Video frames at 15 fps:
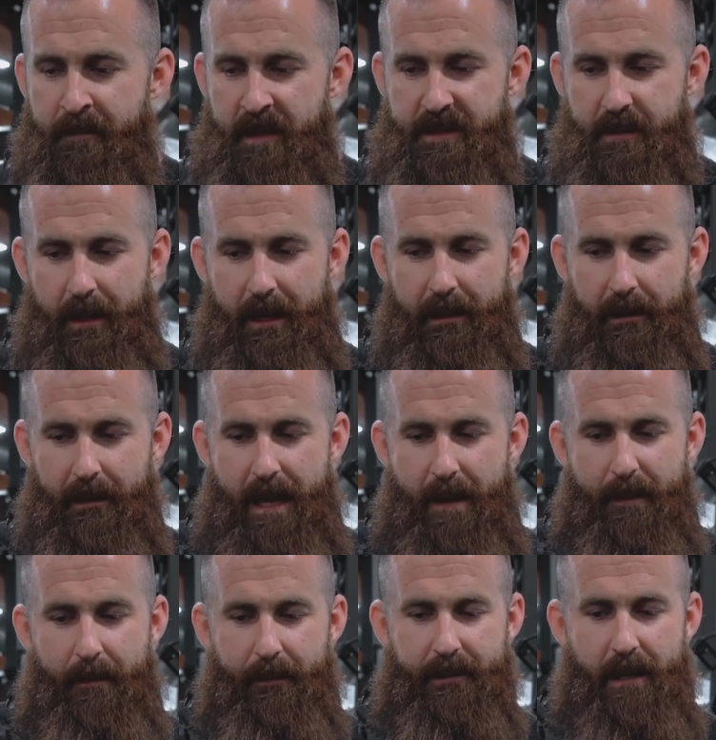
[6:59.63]
So again, a lot of
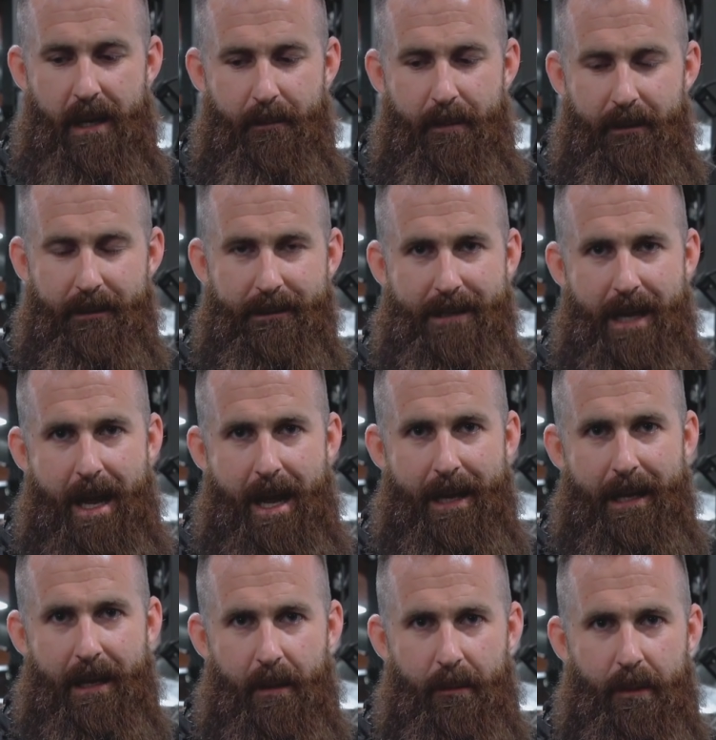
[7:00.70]
people talk about this
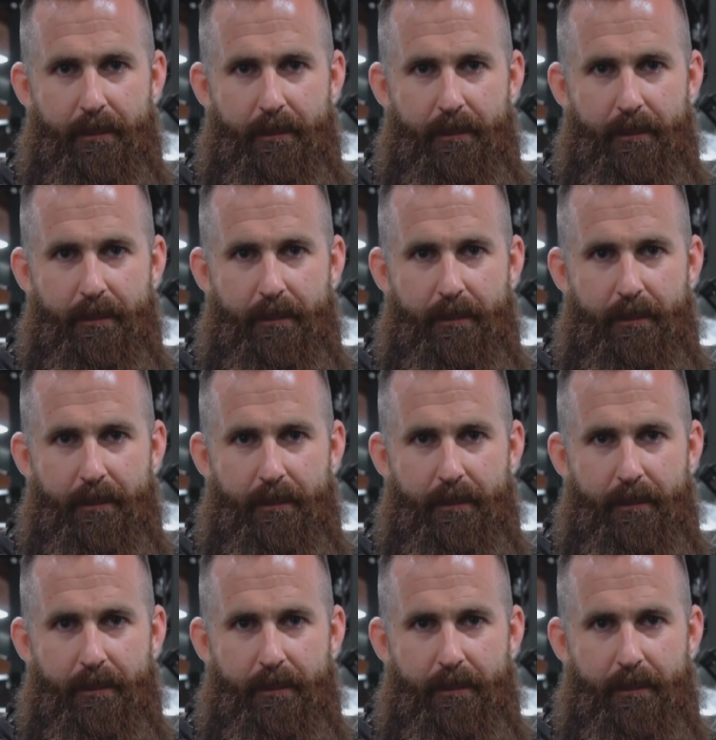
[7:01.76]
high elbow